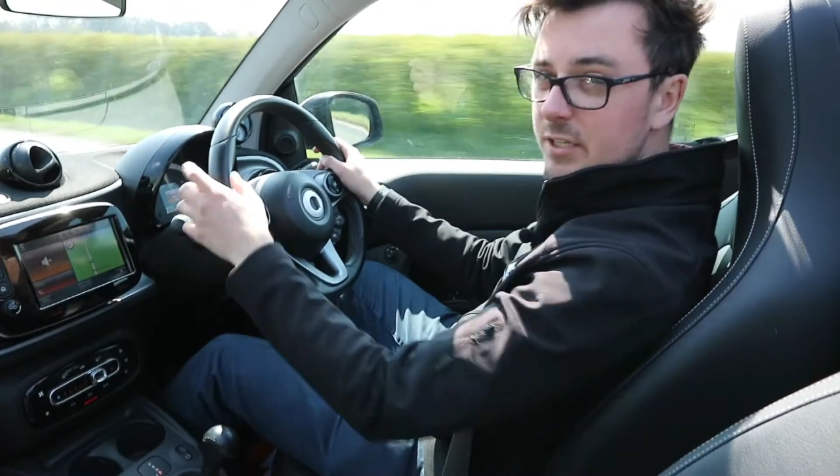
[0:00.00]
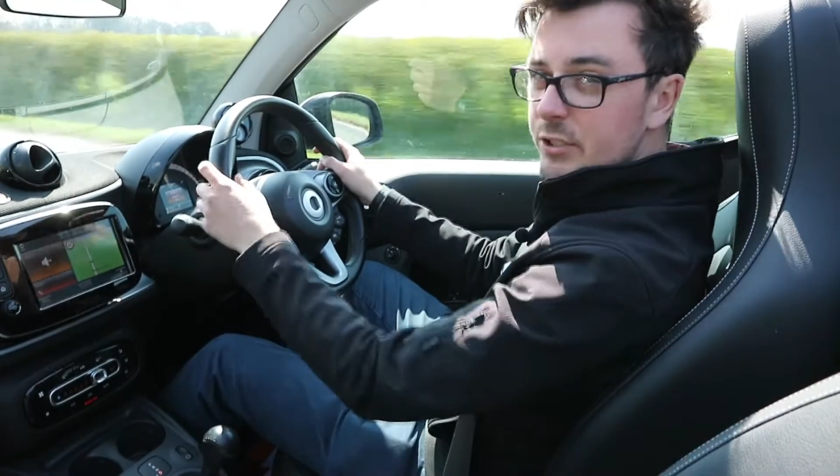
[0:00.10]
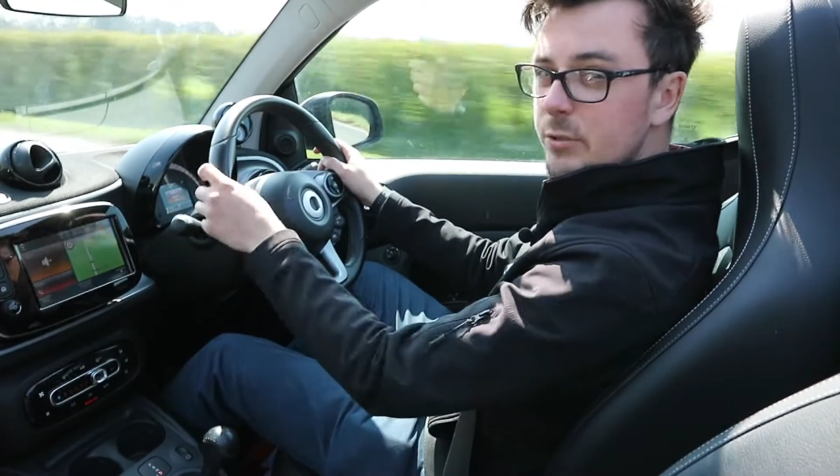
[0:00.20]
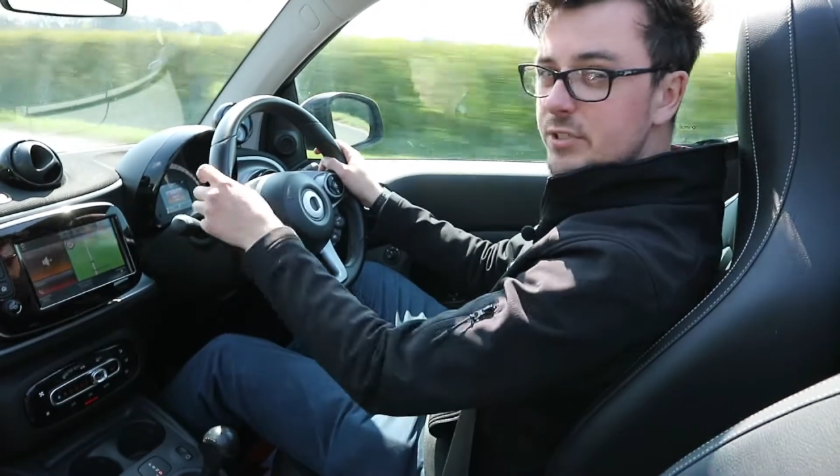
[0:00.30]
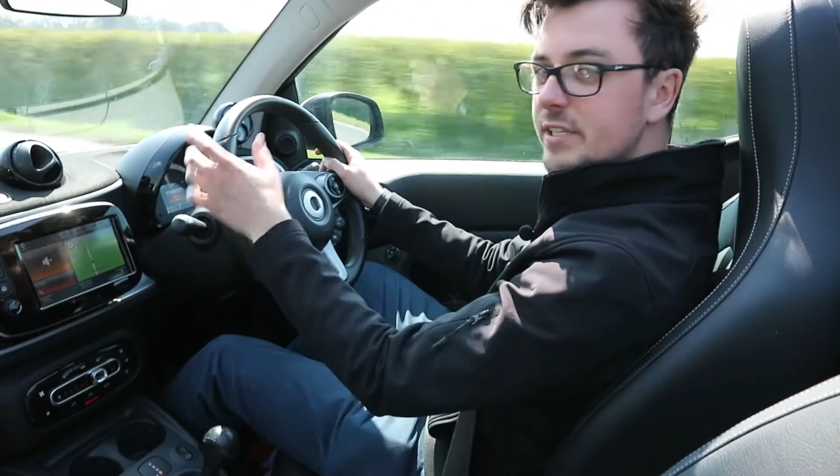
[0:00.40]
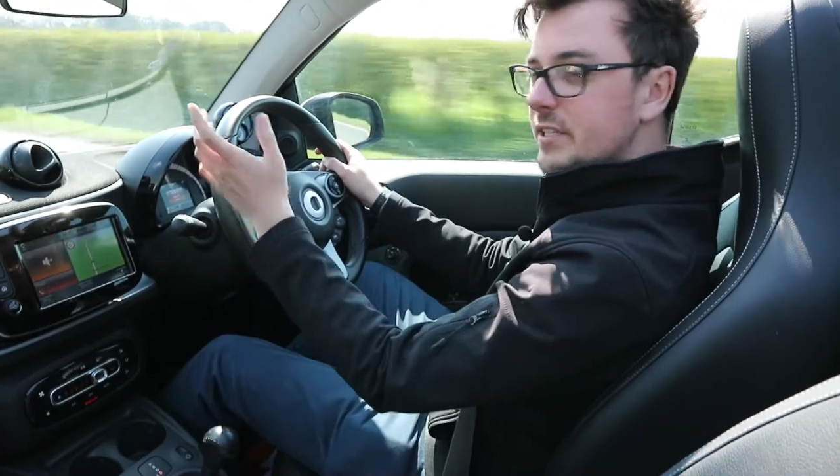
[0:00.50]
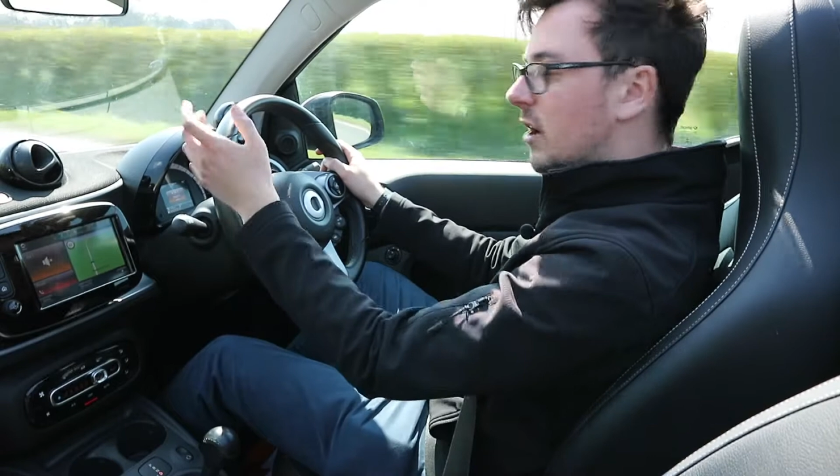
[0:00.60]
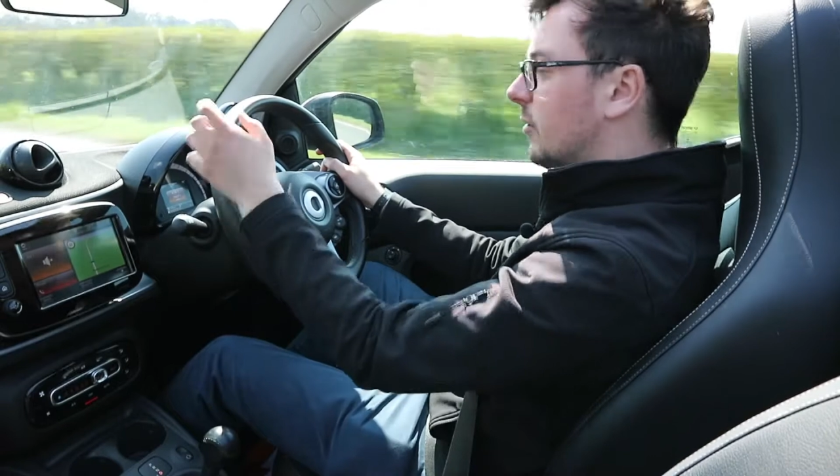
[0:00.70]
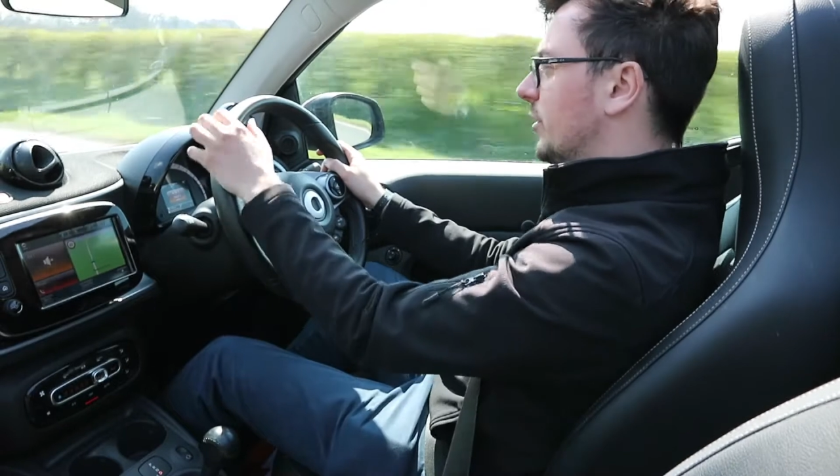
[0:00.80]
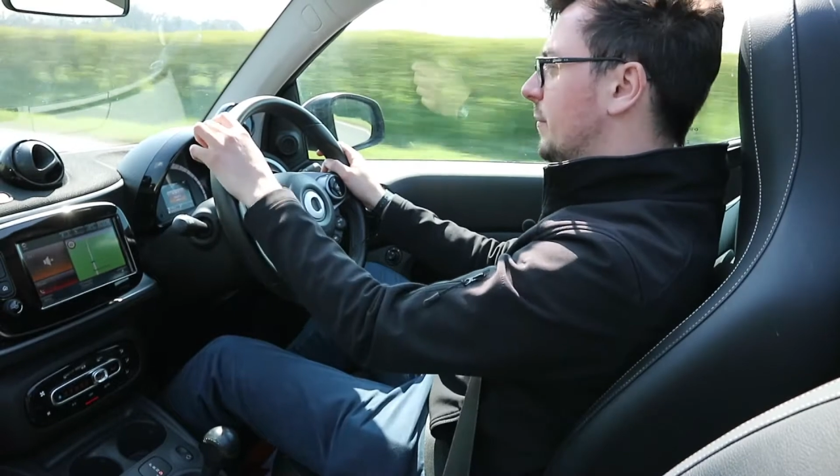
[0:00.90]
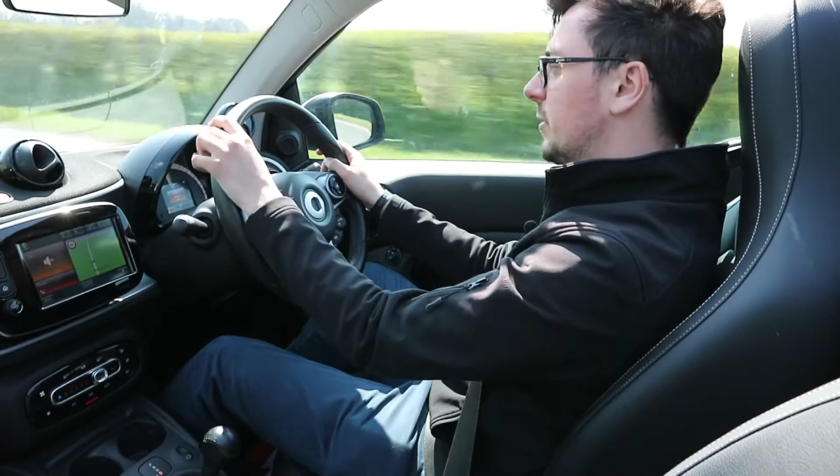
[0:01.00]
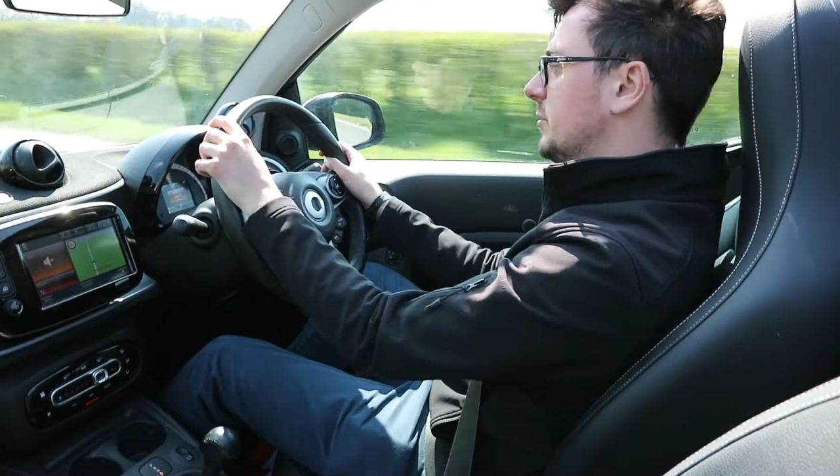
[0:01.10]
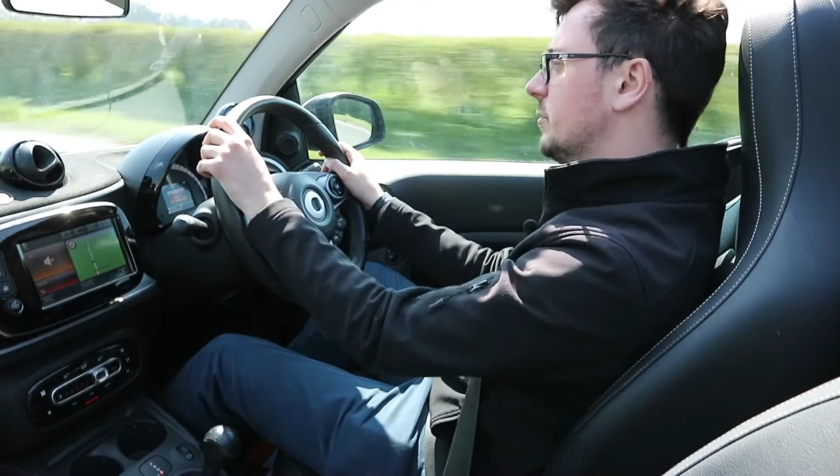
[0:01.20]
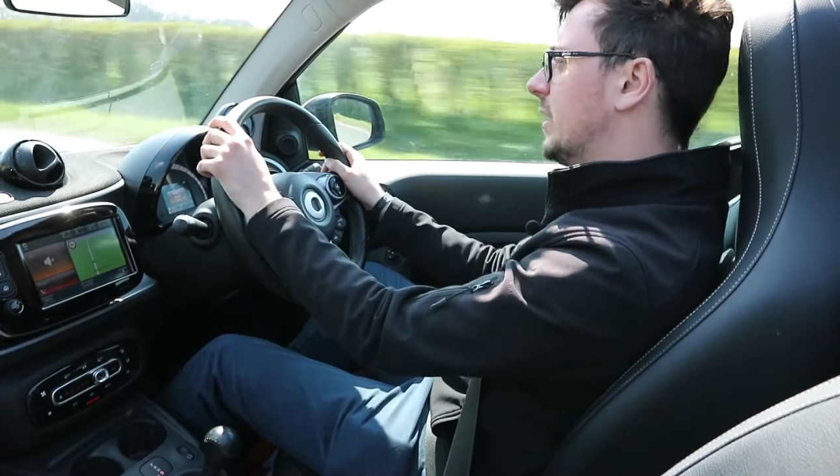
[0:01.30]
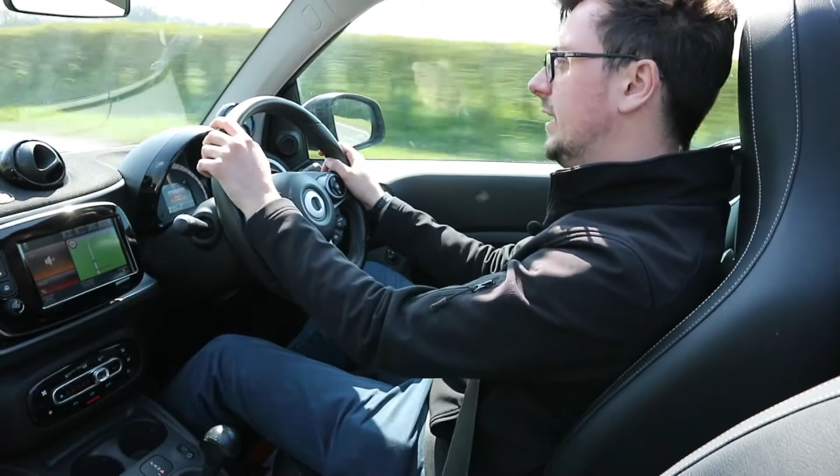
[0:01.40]
use this car on the
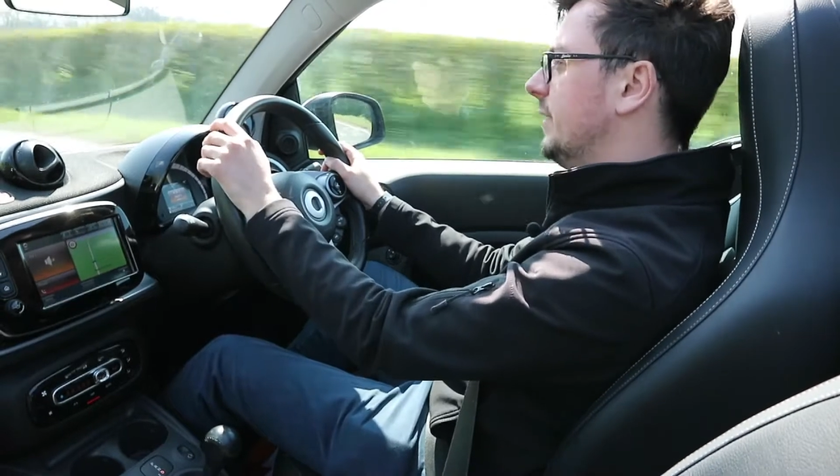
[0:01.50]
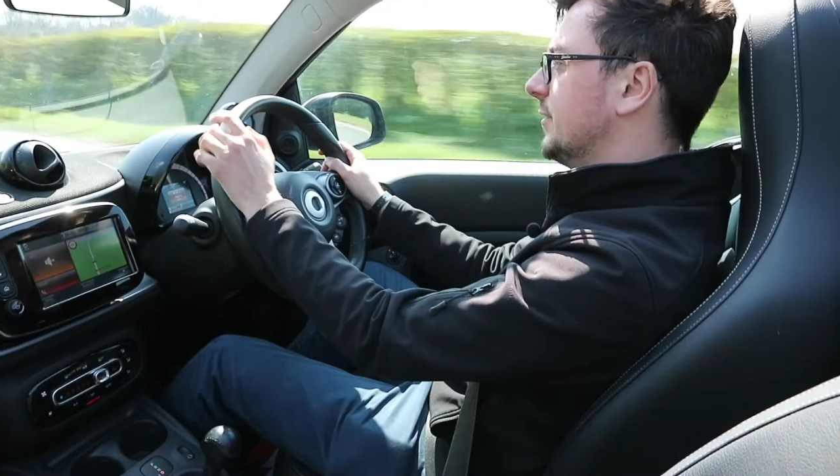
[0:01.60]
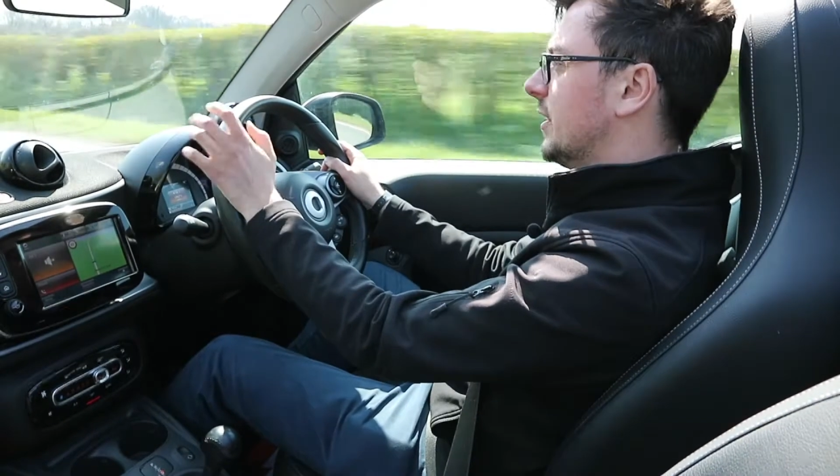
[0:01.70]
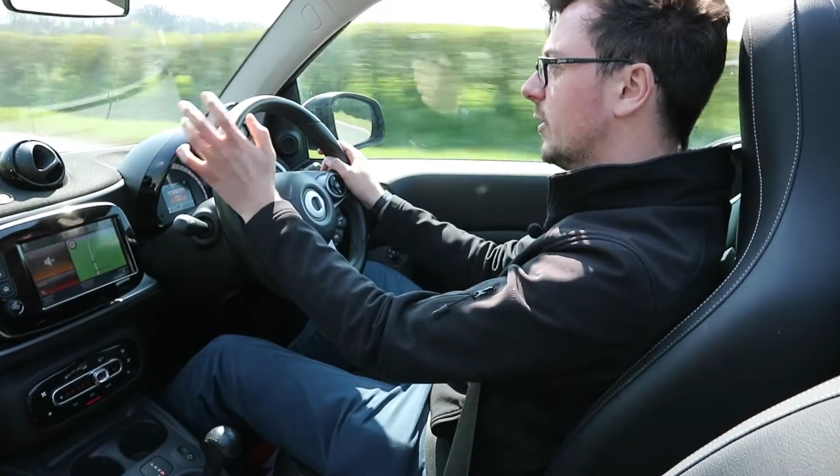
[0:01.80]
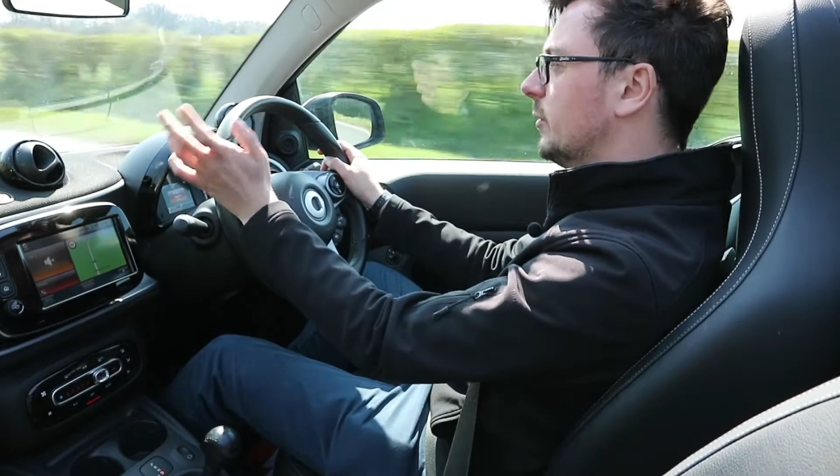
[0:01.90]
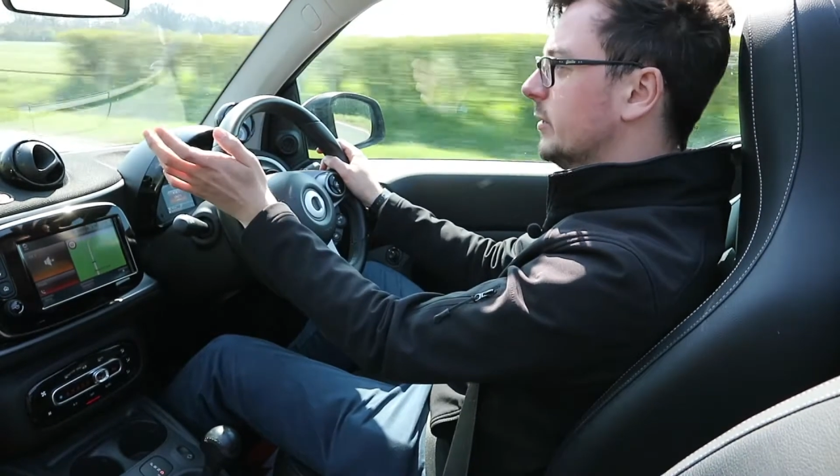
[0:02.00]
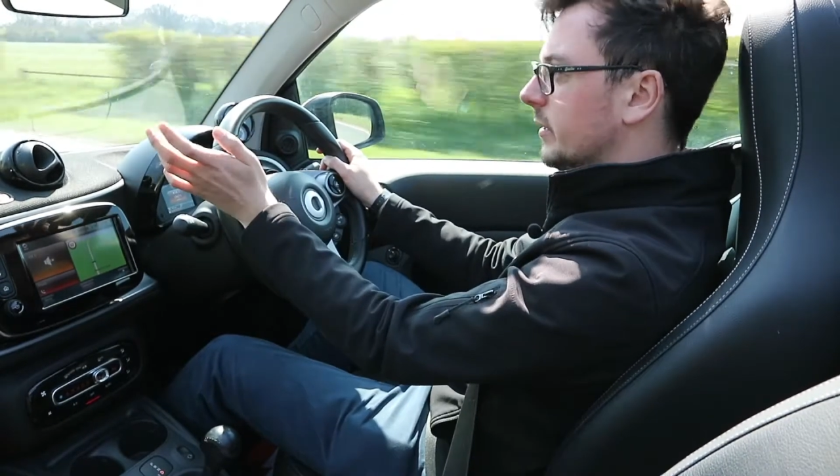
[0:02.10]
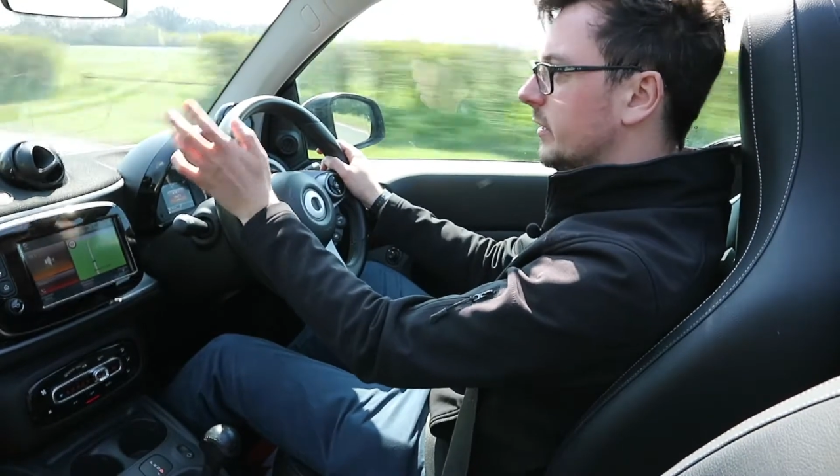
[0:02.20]
motorway, even though